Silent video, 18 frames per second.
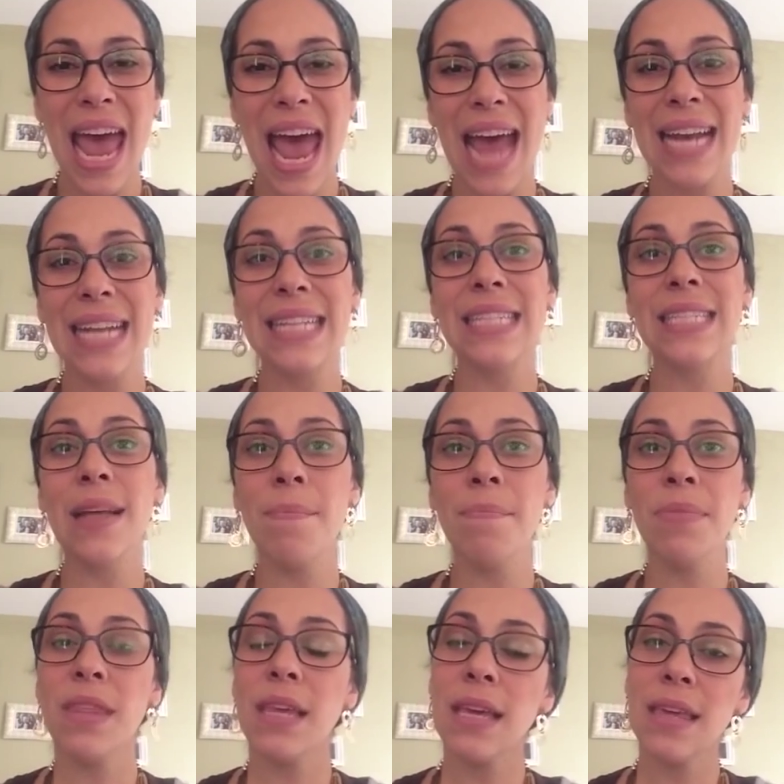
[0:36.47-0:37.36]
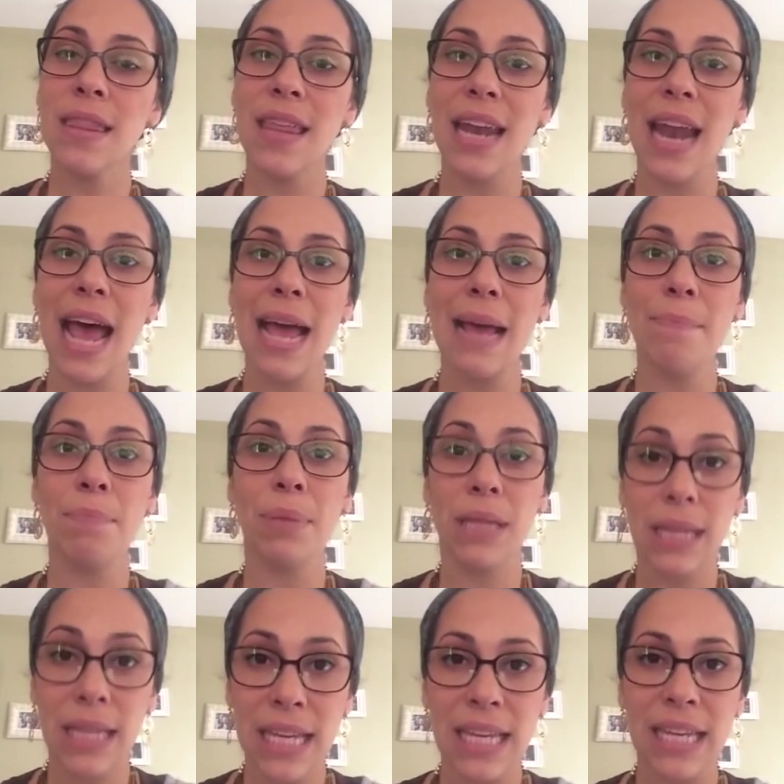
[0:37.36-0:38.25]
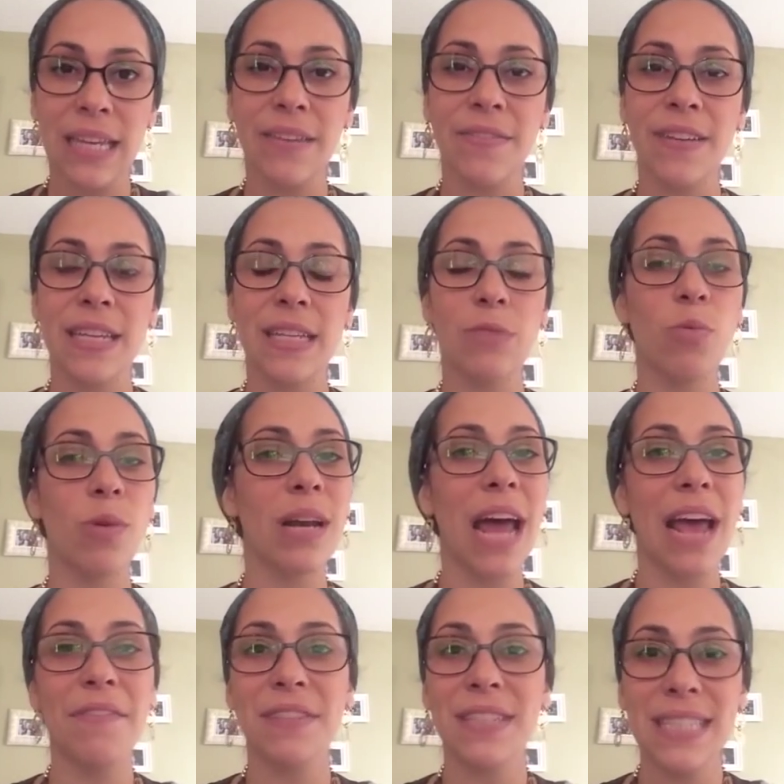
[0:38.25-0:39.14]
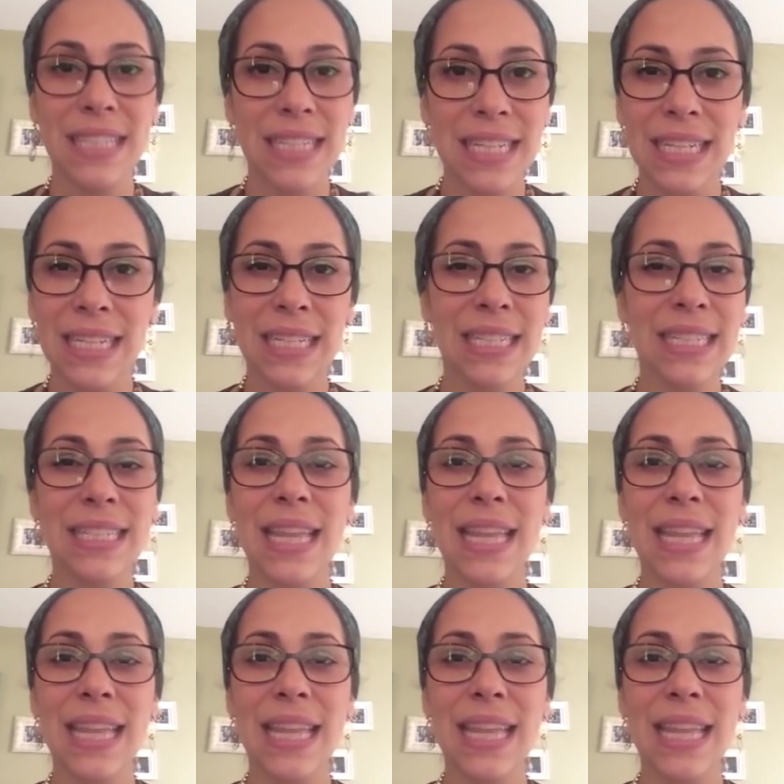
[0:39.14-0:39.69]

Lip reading: And it's something that I believe, it's what I've seen,